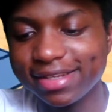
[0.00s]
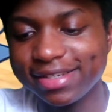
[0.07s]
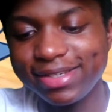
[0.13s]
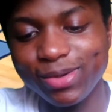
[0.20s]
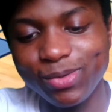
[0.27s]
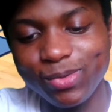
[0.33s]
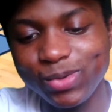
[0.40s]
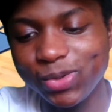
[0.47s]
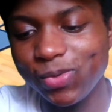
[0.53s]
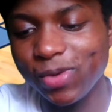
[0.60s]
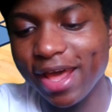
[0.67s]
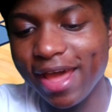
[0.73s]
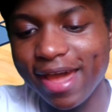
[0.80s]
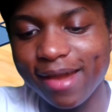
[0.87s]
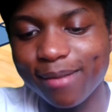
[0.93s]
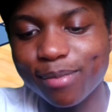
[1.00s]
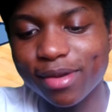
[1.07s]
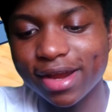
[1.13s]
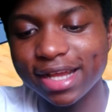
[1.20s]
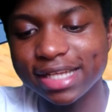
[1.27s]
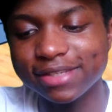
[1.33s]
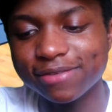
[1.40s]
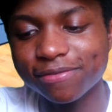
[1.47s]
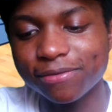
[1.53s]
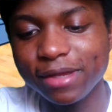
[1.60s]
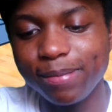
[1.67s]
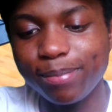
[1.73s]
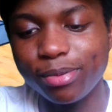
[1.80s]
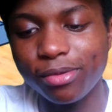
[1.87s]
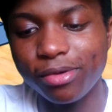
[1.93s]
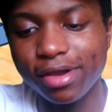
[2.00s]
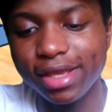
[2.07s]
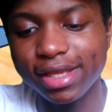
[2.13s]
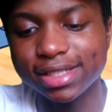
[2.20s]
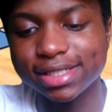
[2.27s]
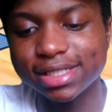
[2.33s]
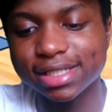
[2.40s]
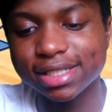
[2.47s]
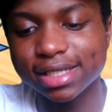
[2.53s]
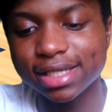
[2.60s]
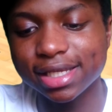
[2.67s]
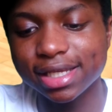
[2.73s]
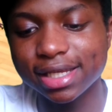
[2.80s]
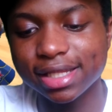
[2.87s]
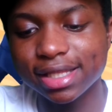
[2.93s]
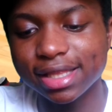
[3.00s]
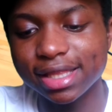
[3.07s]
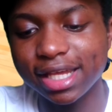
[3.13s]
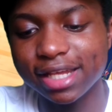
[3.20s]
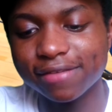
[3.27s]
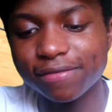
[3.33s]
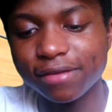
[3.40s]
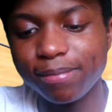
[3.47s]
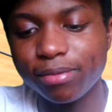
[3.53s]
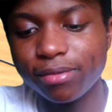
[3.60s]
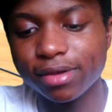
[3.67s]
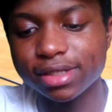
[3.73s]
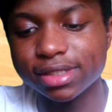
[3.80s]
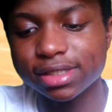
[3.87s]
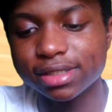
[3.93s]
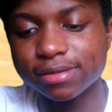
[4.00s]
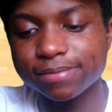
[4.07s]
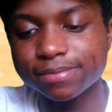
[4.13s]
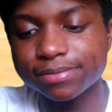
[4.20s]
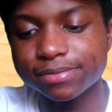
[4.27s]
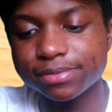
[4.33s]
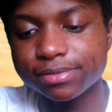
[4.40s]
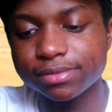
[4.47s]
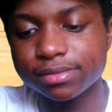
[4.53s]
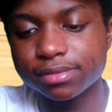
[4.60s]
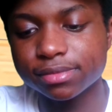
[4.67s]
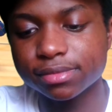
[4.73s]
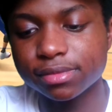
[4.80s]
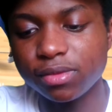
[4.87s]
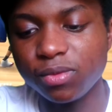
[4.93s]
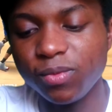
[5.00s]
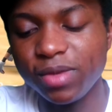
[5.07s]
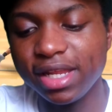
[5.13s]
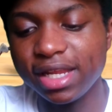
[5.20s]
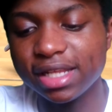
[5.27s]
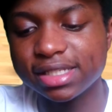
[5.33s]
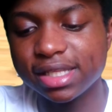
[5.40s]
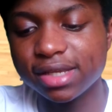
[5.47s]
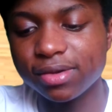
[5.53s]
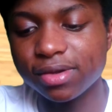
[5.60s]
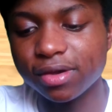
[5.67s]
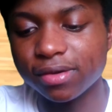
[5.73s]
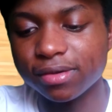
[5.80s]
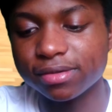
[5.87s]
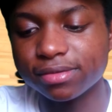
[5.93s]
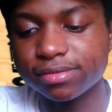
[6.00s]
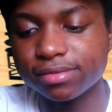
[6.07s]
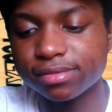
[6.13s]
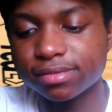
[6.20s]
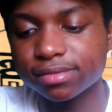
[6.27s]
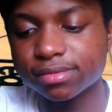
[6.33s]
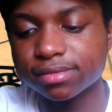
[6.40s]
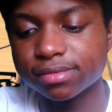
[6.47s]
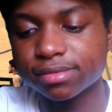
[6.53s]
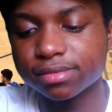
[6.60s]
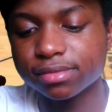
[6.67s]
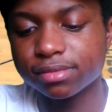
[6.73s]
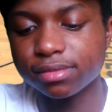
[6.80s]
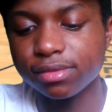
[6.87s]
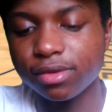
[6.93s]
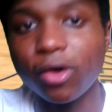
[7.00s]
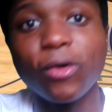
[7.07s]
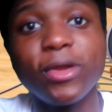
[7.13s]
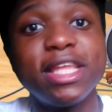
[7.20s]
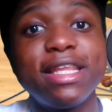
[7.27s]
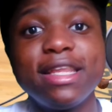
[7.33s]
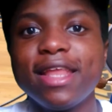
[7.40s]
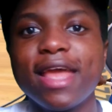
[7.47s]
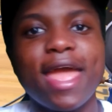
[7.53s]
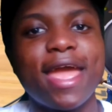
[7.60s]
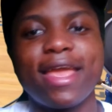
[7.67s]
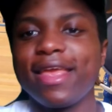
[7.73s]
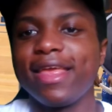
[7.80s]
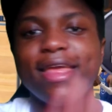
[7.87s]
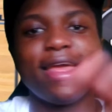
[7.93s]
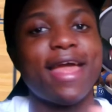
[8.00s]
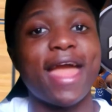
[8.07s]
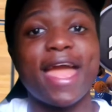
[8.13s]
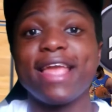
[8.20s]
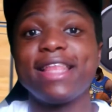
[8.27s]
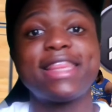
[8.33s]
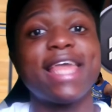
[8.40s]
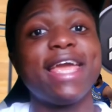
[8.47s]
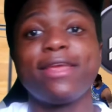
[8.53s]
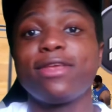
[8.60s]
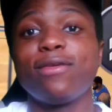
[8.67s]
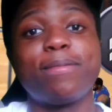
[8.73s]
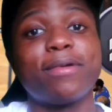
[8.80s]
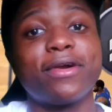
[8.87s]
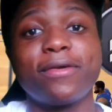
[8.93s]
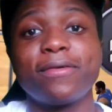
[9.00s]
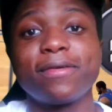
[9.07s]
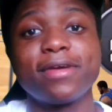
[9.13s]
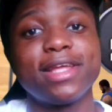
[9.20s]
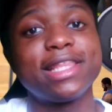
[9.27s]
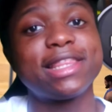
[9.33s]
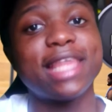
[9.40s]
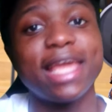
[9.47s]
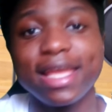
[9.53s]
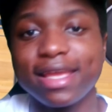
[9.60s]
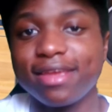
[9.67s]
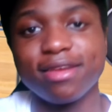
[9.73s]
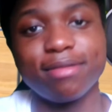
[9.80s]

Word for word: Don't do that, bro. That's three points. That's three points. We need to steal, though. Oh, he... Hey. Hey, thank you, bro. Thank you,